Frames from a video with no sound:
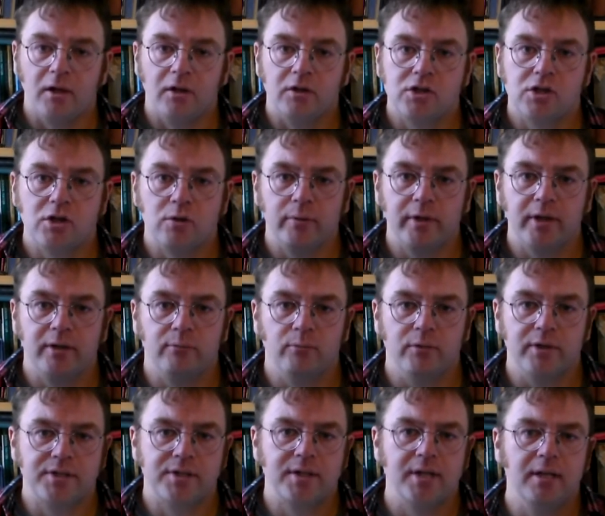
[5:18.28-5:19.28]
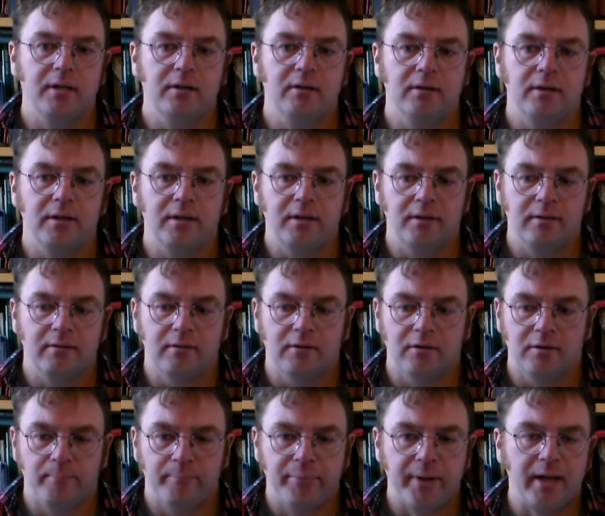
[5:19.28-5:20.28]
So we're seeing
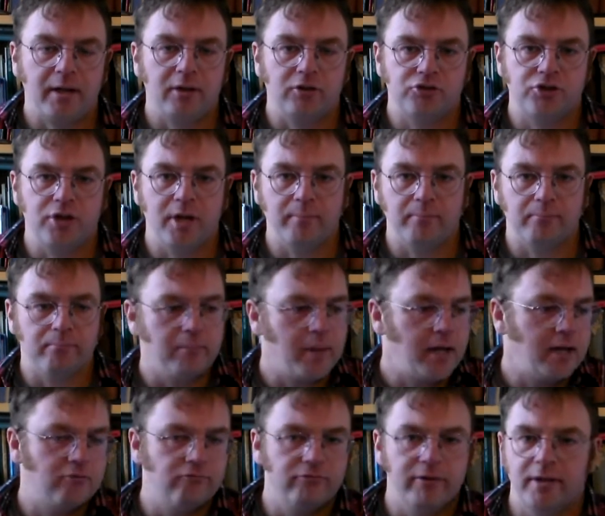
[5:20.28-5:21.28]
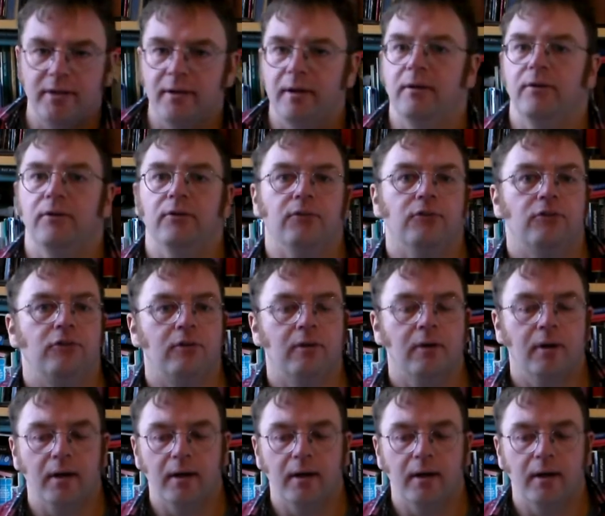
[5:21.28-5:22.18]
the battleship made redundant.